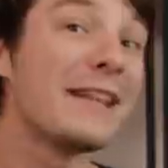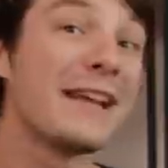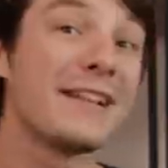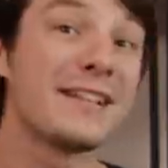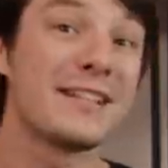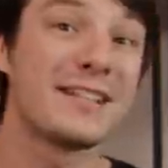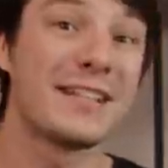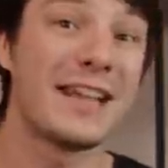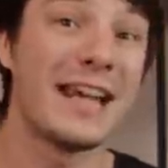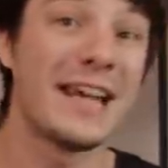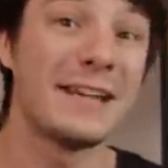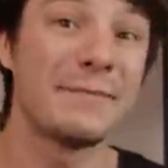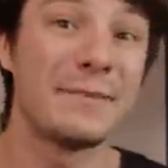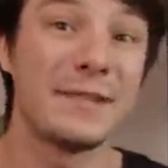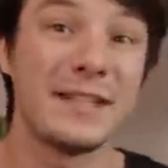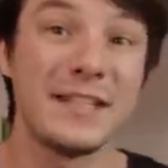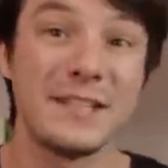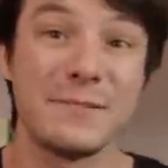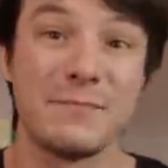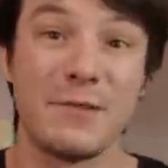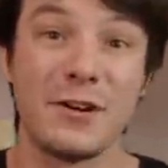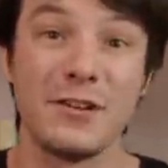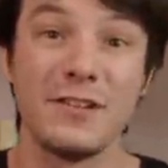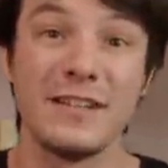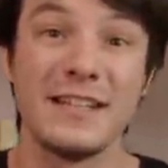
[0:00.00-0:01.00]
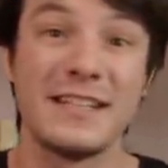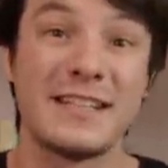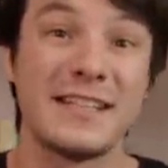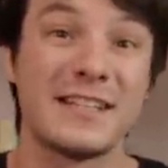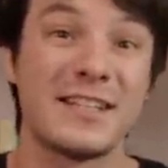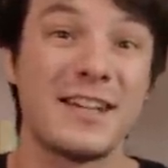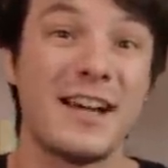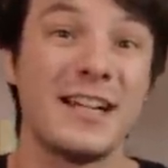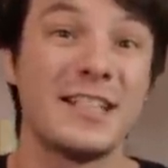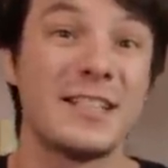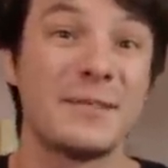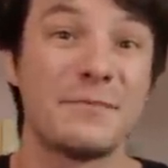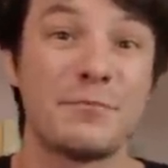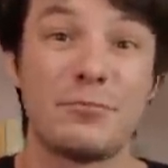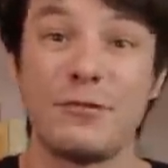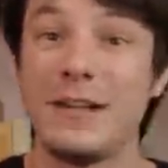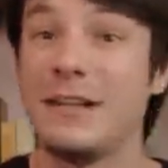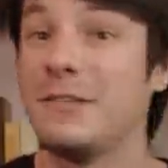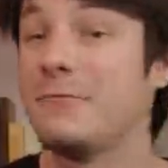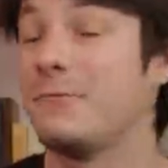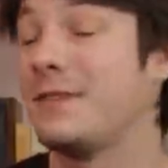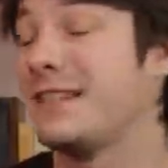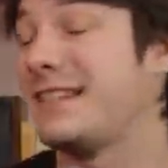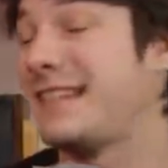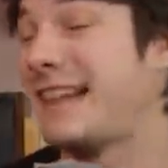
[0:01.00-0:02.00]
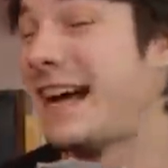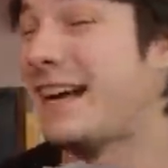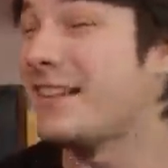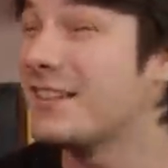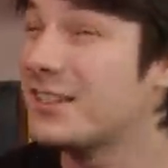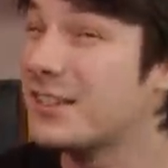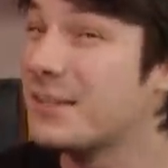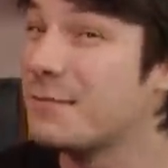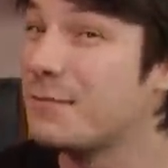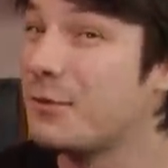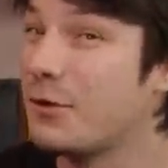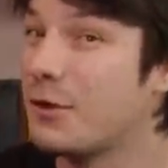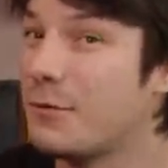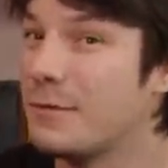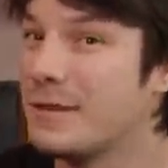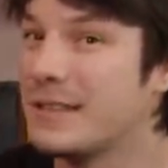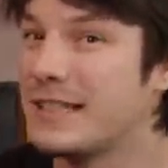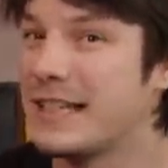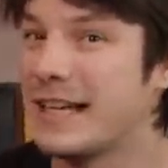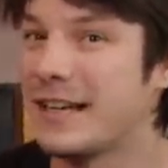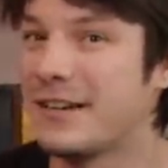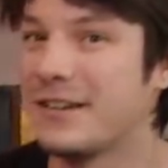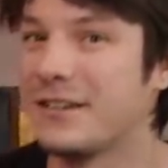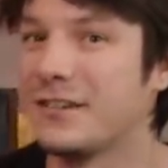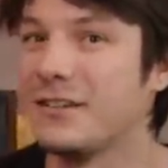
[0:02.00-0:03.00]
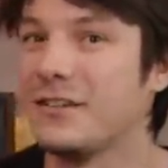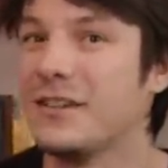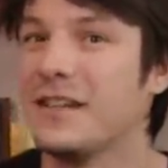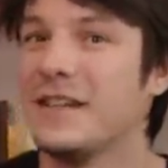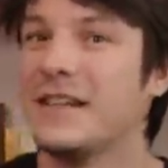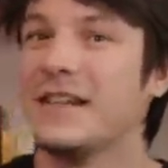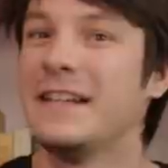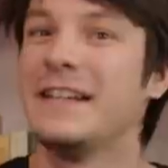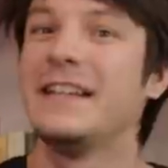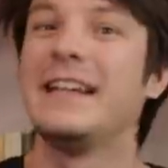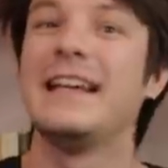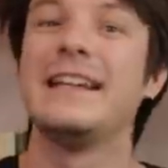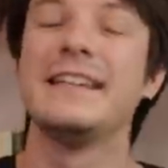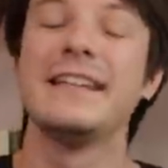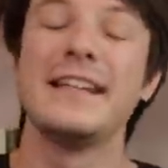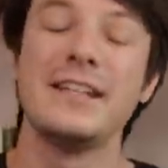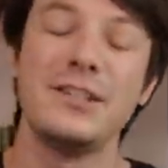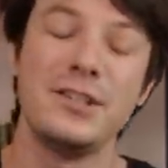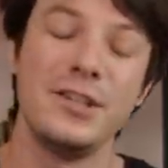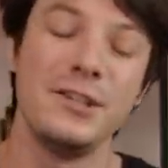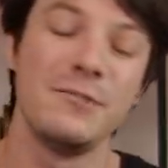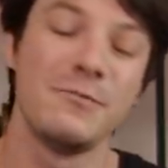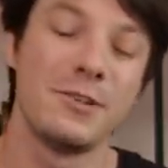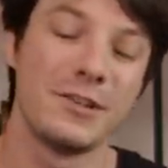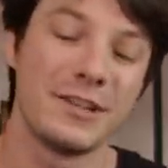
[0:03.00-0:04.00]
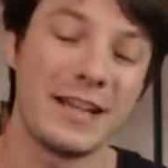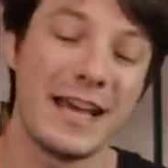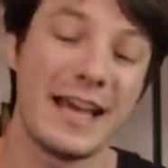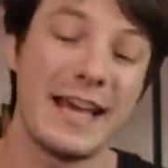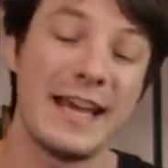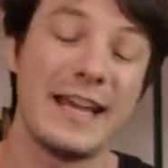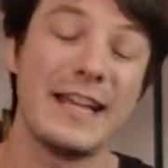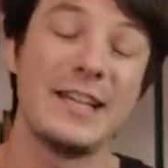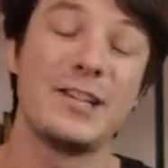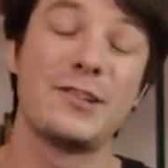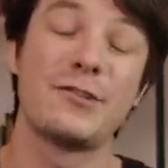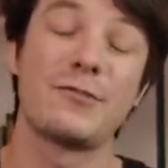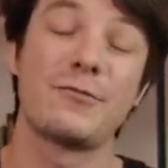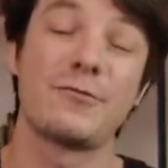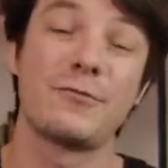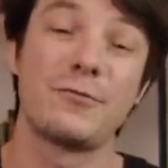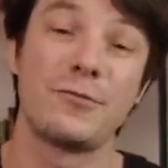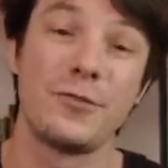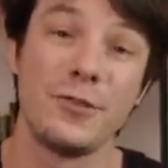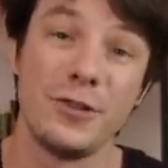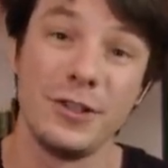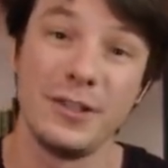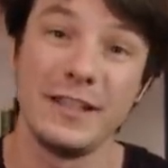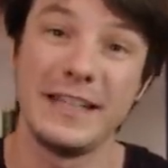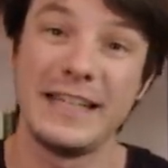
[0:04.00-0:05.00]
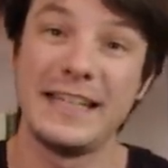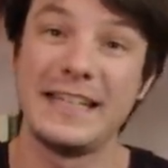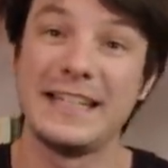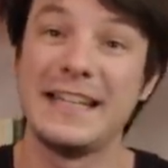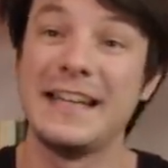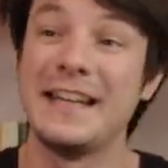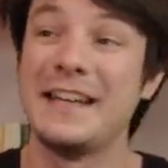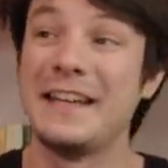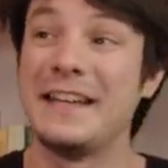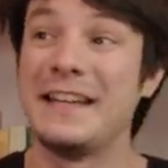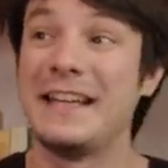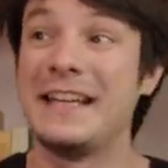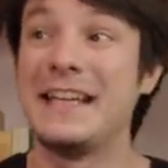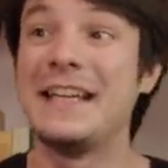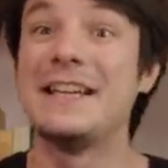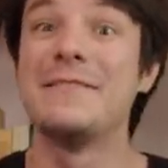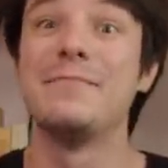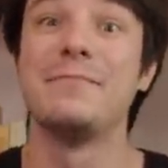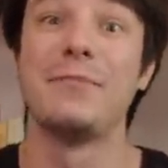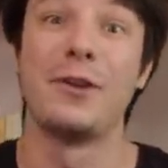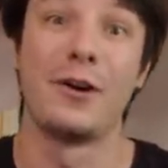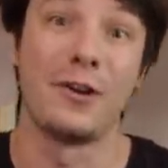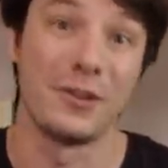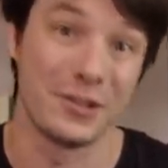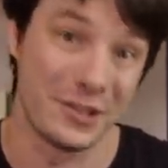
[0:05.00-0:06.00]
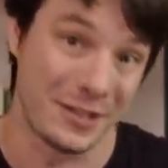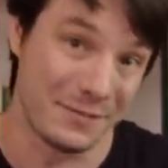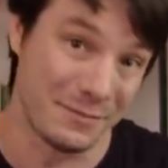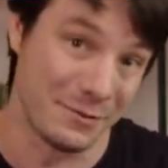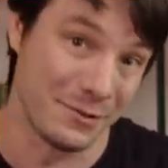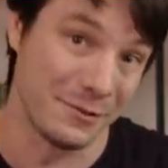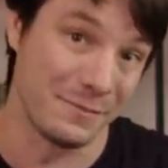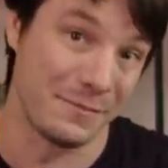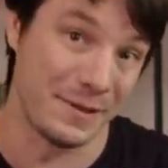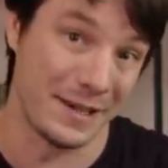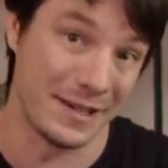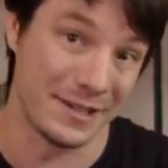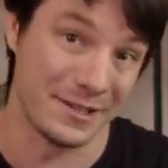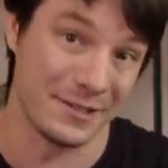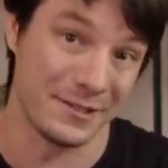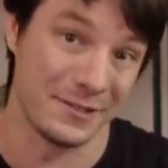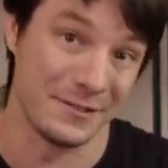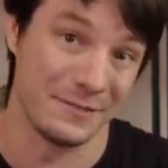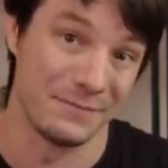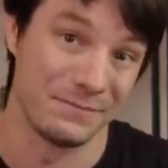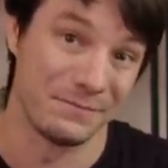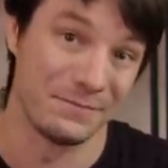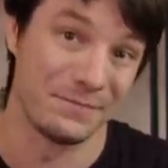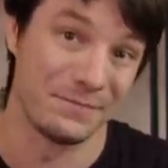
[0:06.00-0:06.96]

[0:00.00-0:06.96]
without saying, but this model is designed to print without support material unless you want a truly impossible puzzle.